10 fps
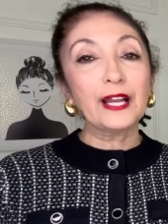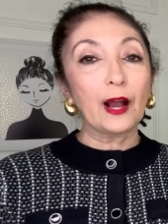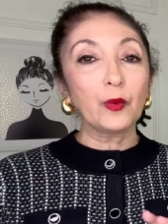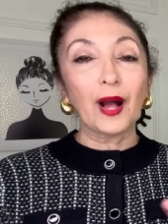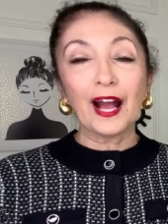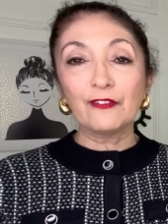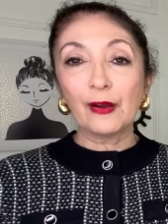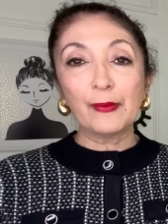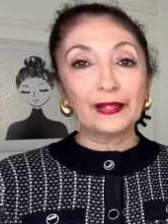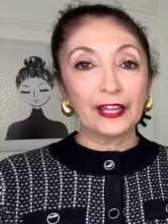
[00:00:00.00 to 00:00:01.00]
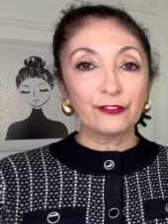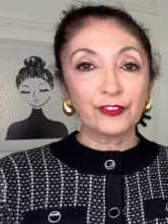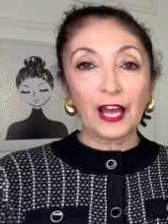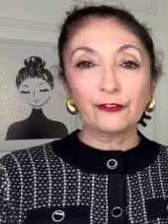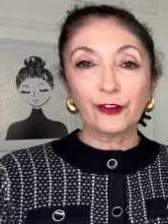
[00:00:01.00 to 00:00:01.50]
I will have a ballet
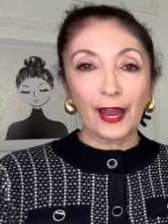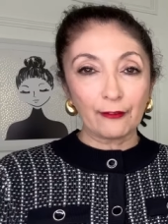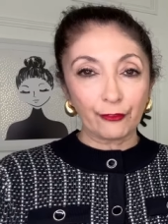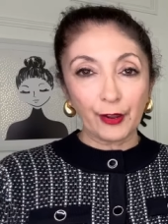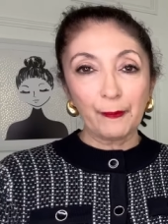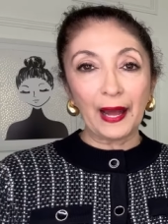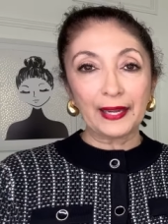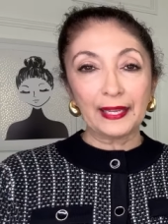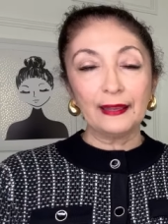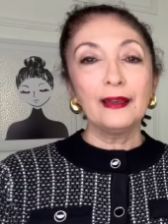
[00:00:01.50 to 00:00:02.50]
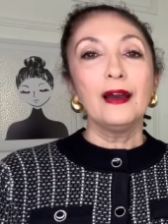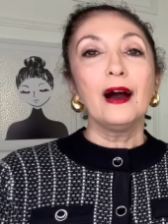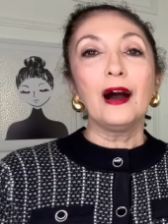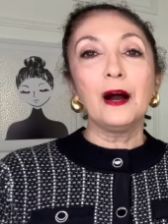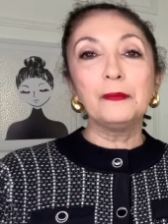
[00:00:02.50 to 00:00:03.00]
flat for everybody
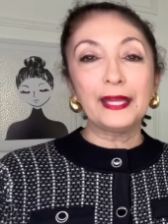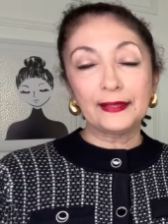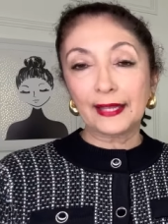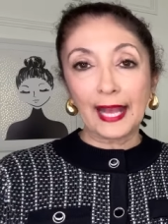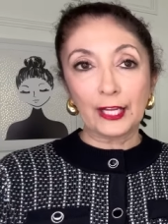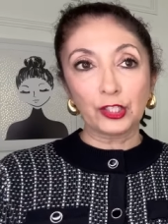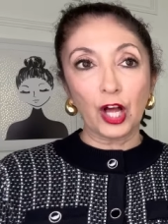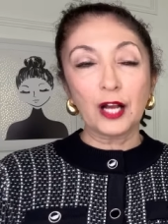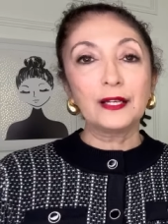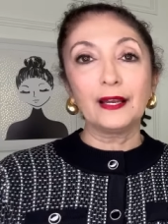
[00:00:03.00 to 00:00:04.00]
um, in the catalog